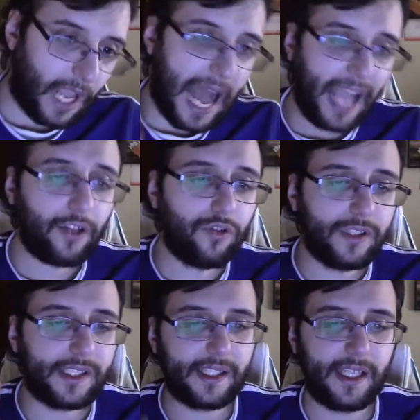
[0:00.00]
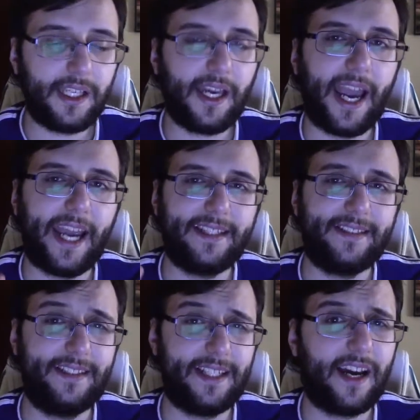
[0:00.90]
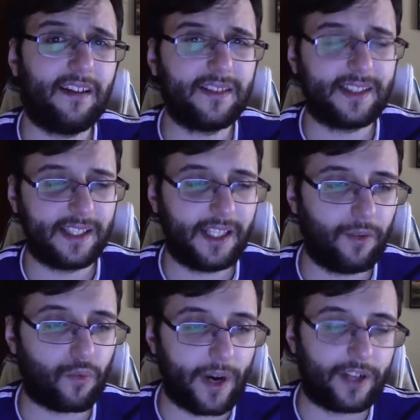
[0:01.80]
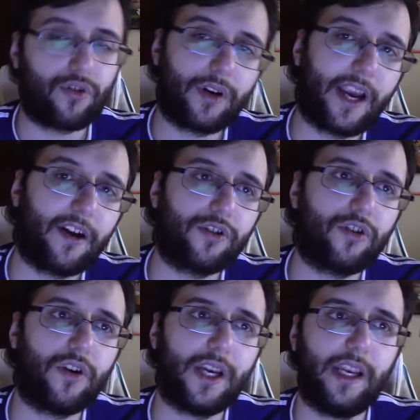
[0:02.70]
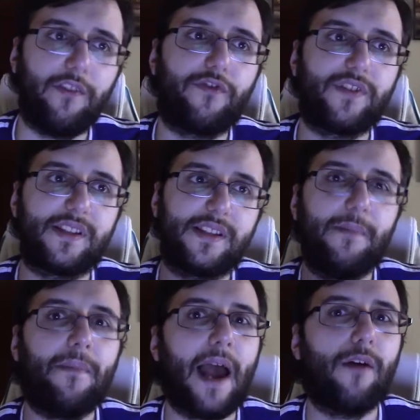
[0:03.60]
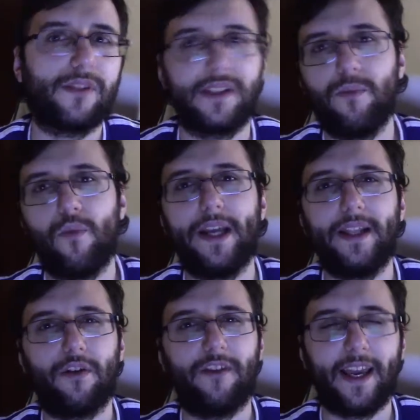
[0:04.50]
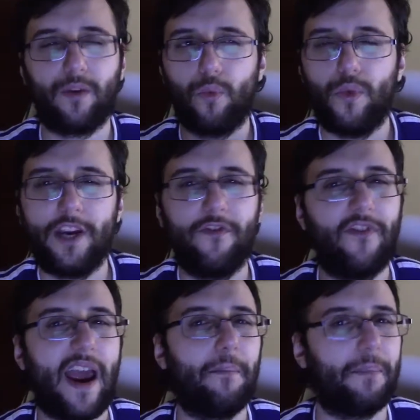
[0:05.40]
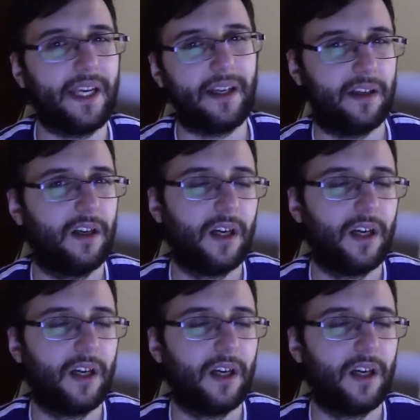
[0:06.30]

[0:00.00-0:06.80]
I could see a DLC retro character if somehow, someway they're like revamping